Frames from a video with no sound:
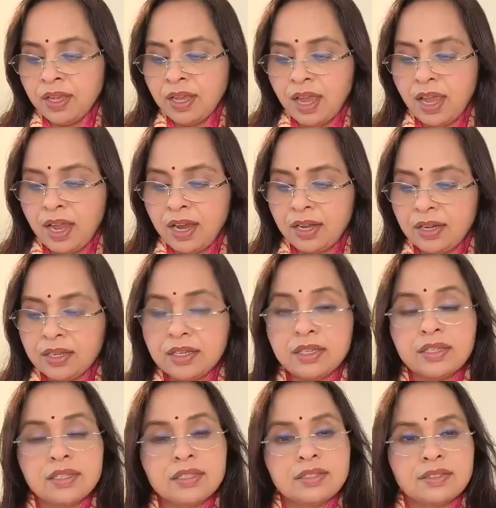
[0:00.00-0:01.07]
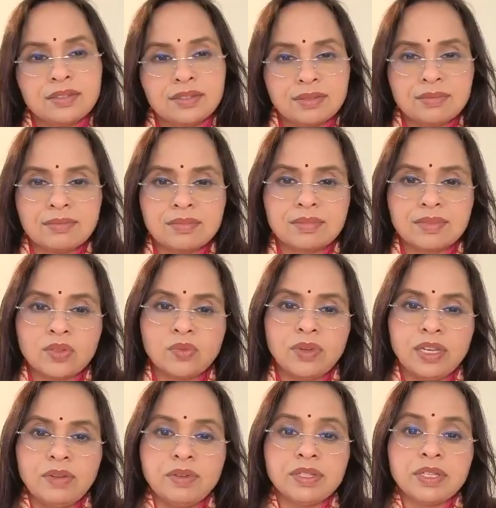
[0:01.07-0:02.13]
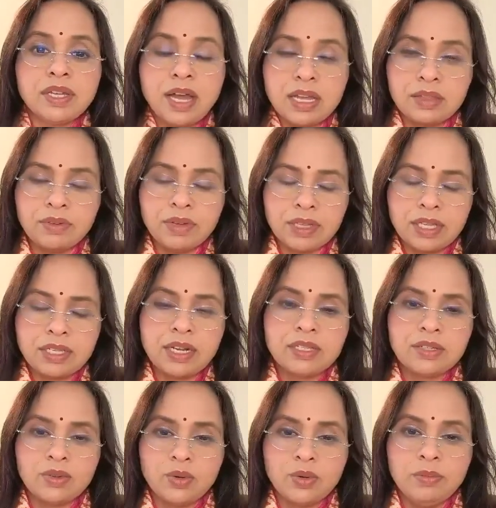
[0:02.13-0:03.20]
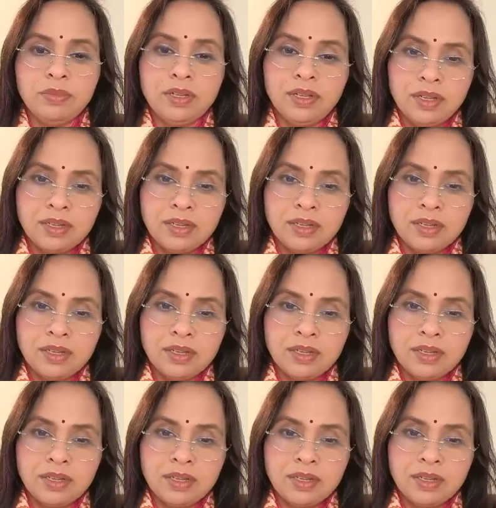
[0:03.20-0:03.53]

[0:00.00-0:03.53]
And so when he was at Advaita Acharya's home,